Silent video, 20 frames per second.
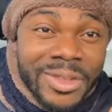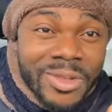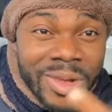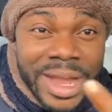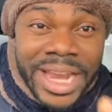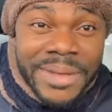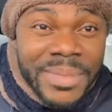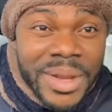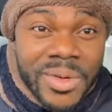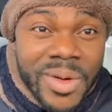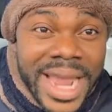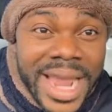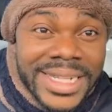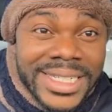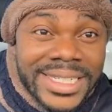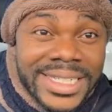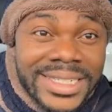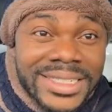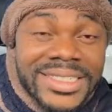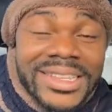You heard me
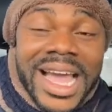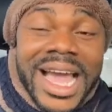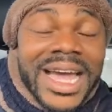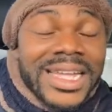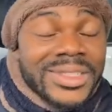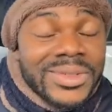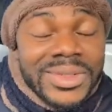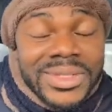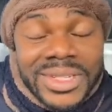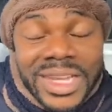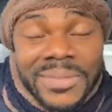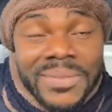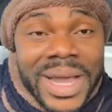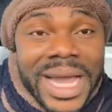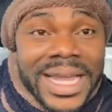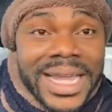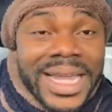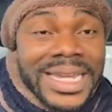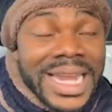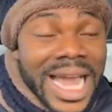right. I had to
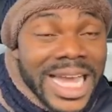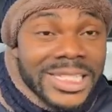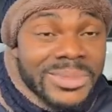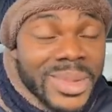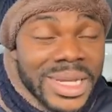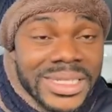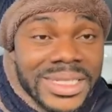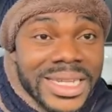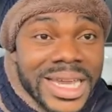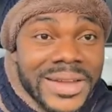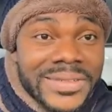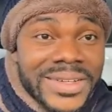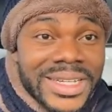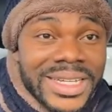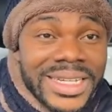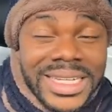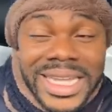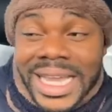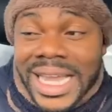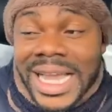sit back and ask myself,
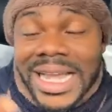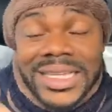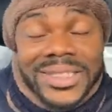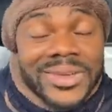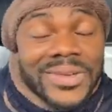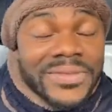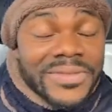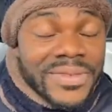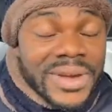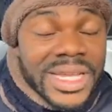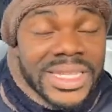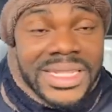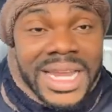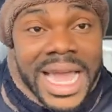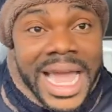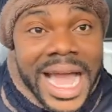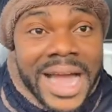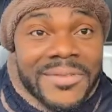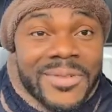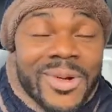the kinds of
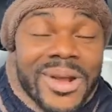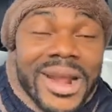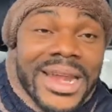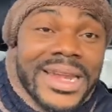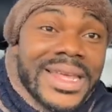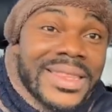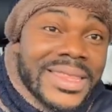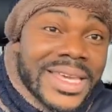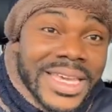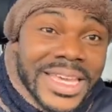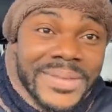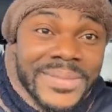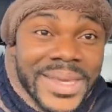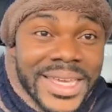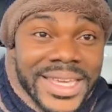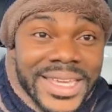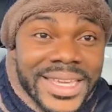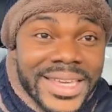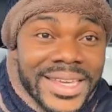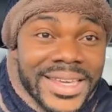friends I have, where are they taking
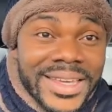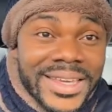me?